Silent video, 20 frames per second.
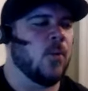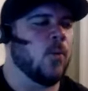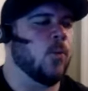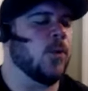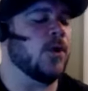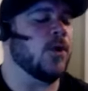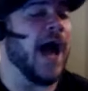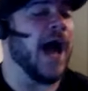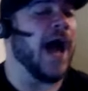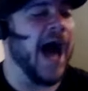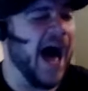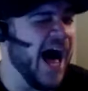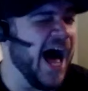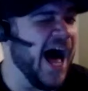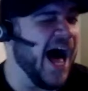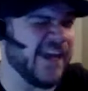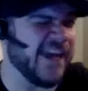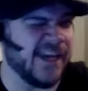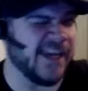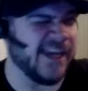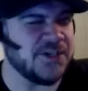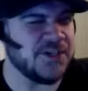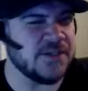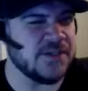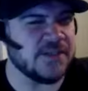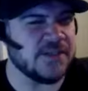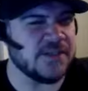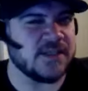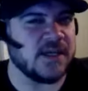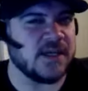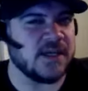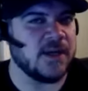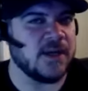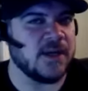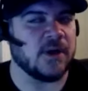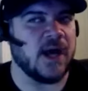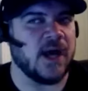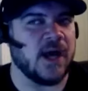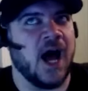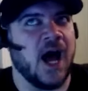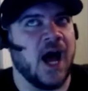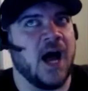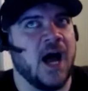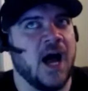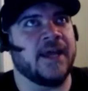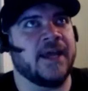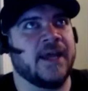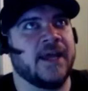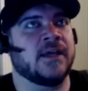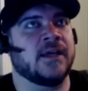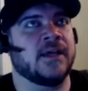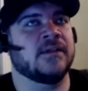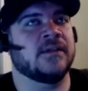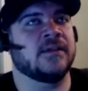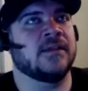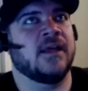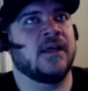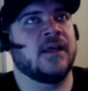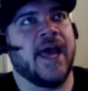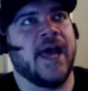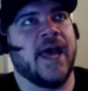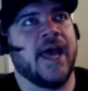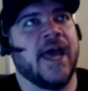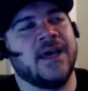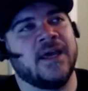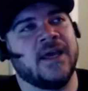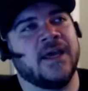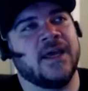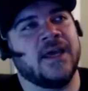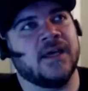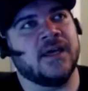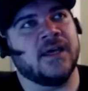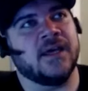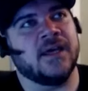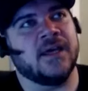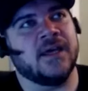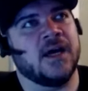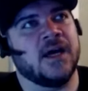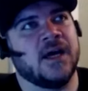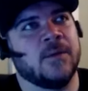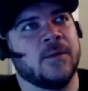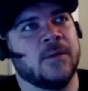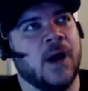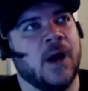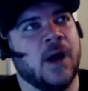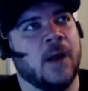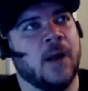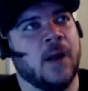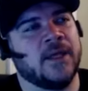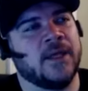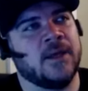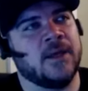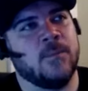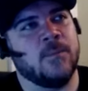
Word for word: we're eyeing, I should say, we're eyeing a uh, probably